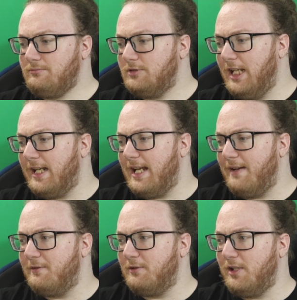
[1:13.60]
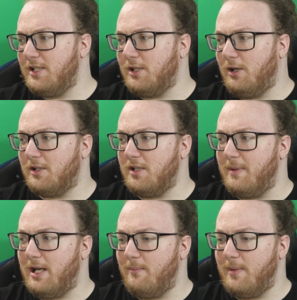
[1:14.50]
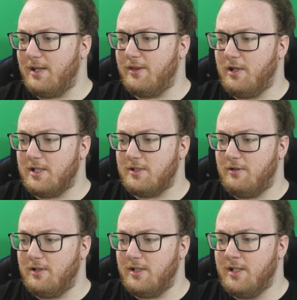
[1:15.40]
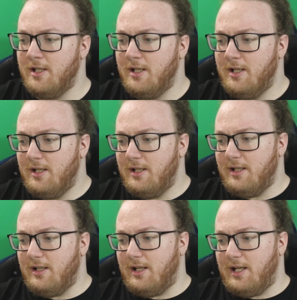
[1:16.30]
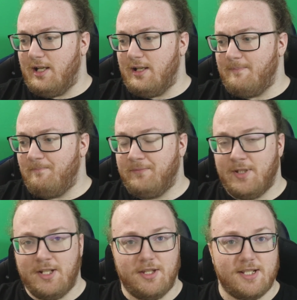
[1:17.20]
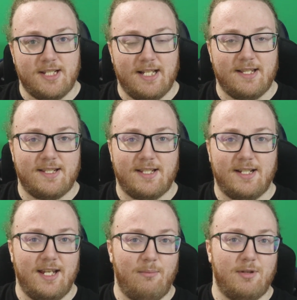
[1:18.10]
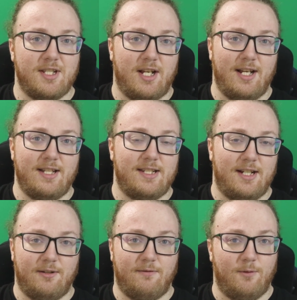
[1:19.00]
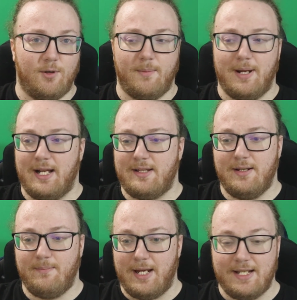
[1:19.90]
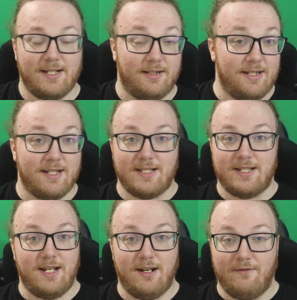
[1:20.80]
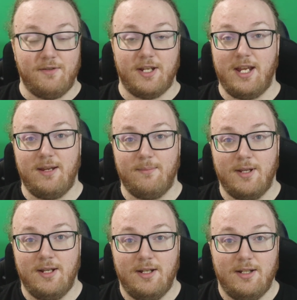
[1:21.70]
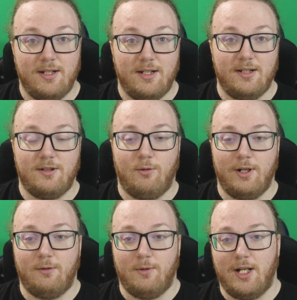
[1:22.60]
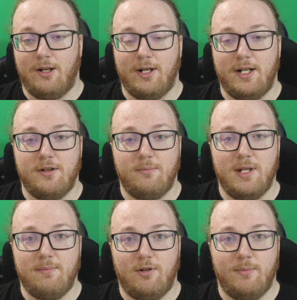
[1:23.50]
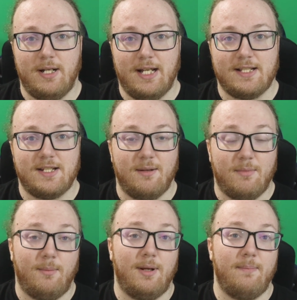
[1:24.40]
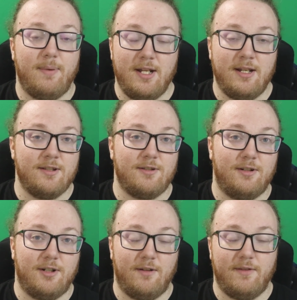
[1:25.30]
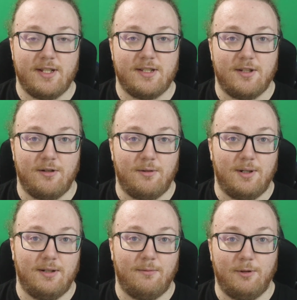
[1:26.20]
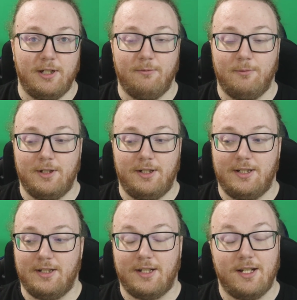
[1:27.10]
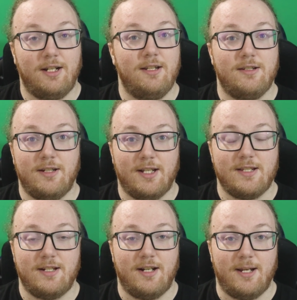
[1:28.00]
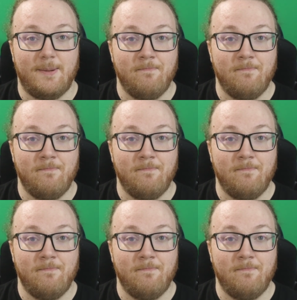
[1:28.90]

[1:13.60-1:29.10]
And I haven't really talked about my thoughts on the sets, game design, standard format, basically the state of the game in quite a while, and I know people have been asking about my opinions on all of this, so we will get into that today.